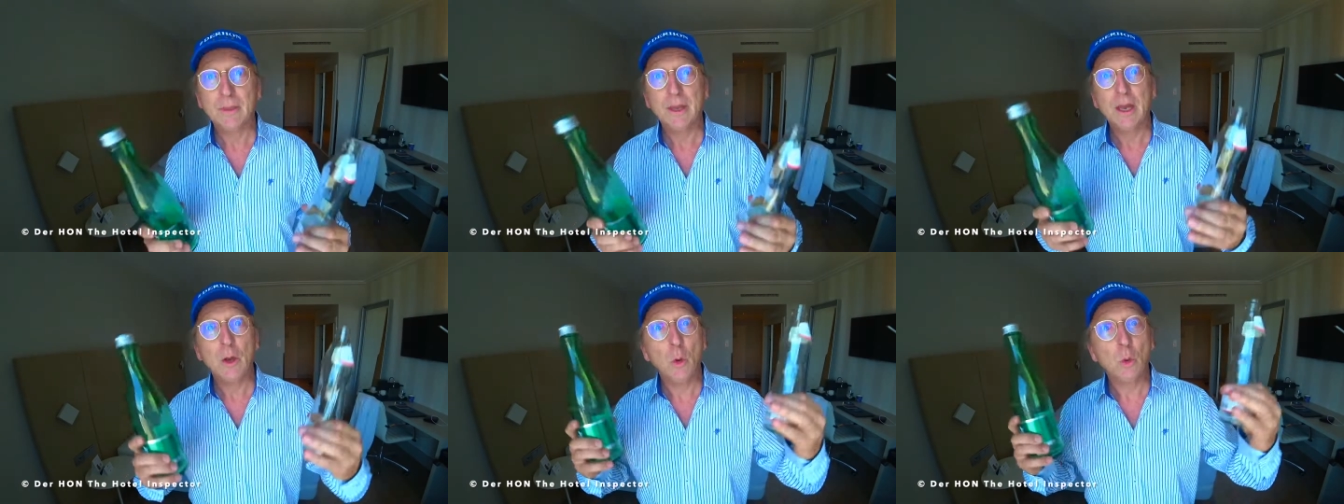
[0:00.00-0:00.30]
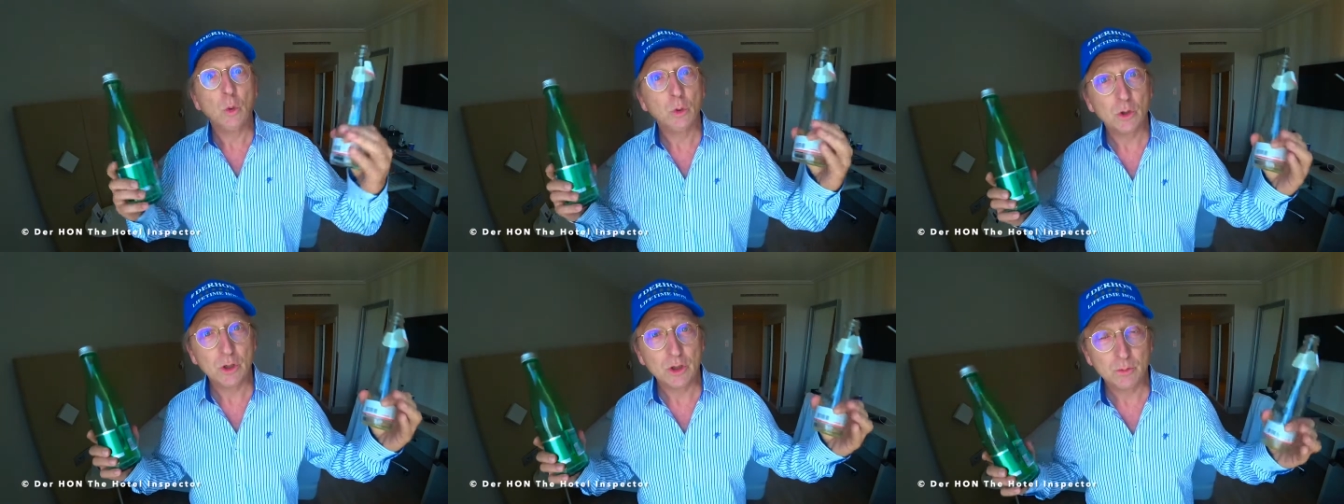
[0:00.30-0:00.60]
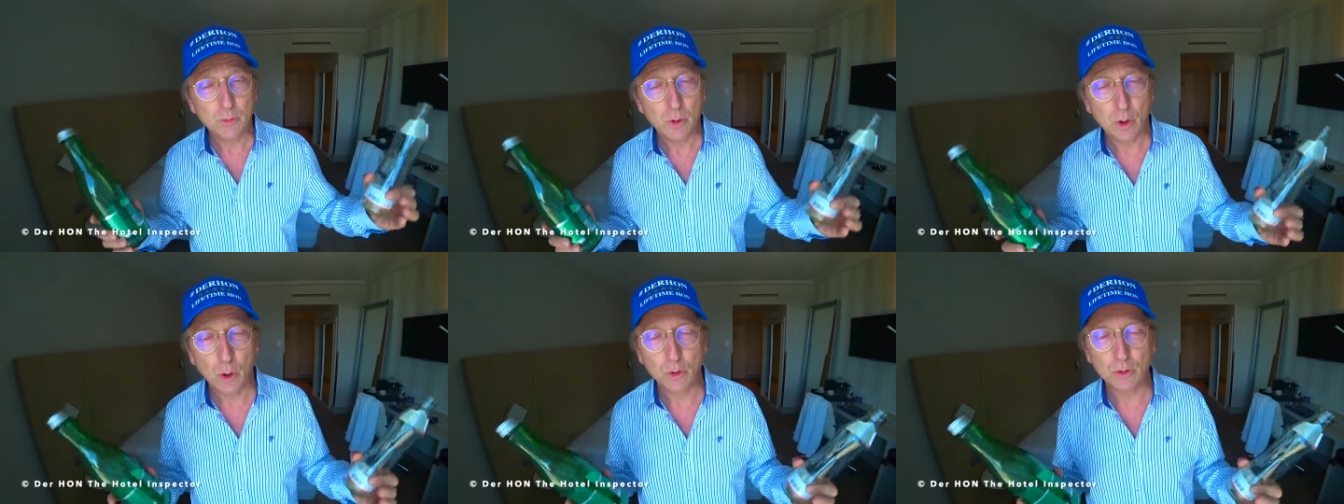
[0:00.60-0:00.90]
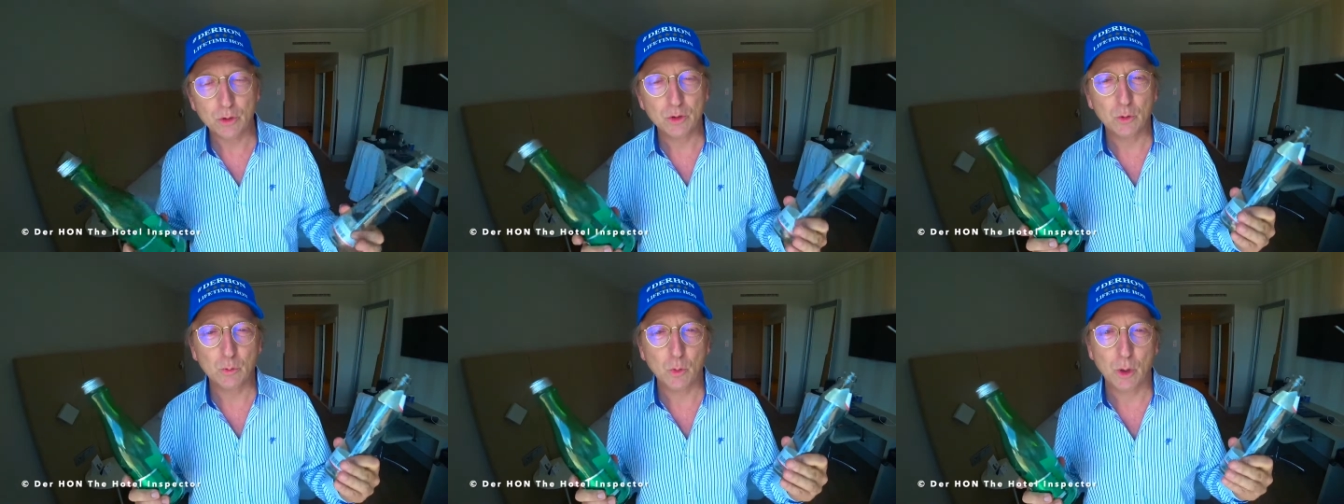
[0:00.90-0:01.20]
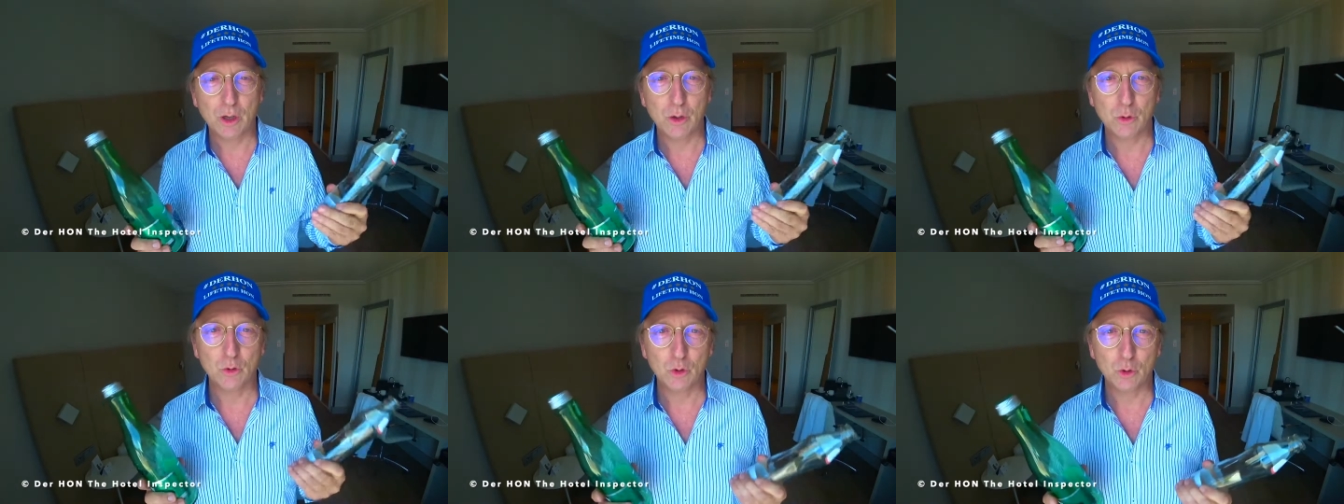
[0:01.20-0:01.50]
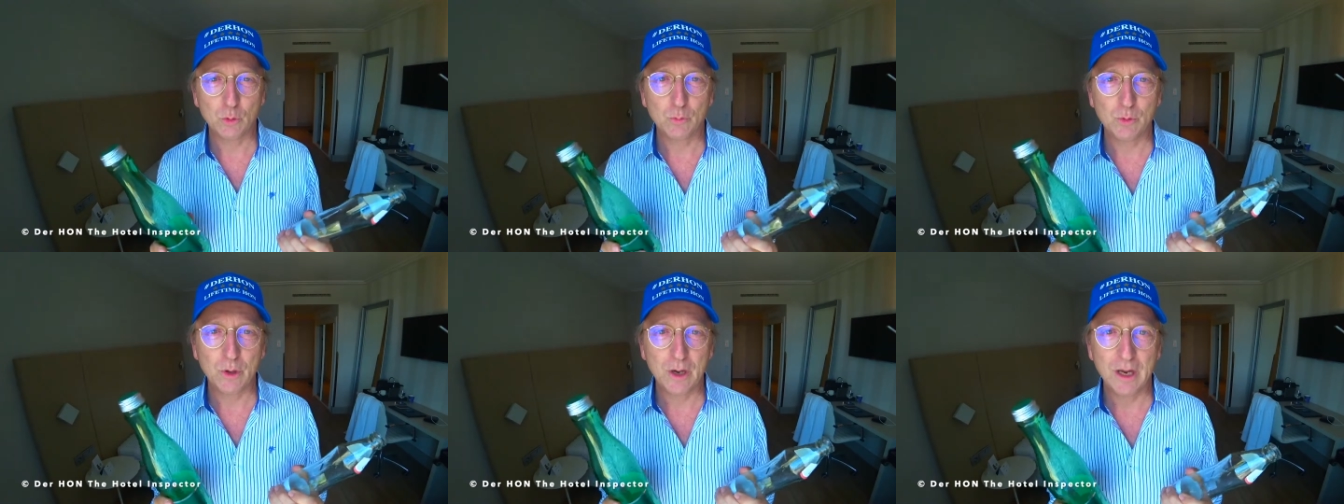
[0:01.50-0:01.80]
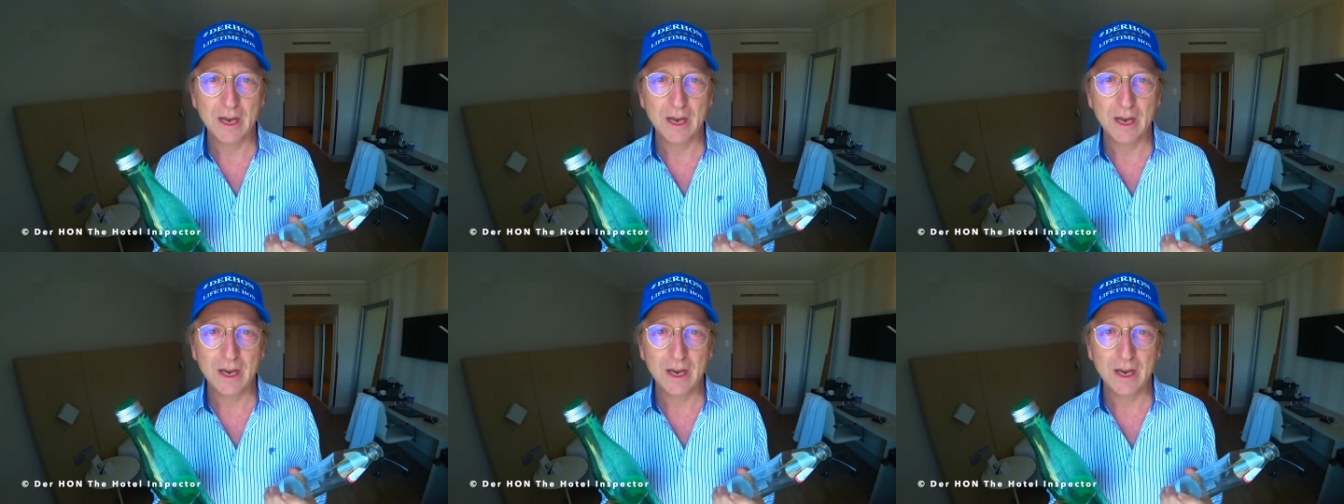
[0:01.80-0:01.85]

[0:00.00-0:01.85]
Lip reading: It all just belongs to one group,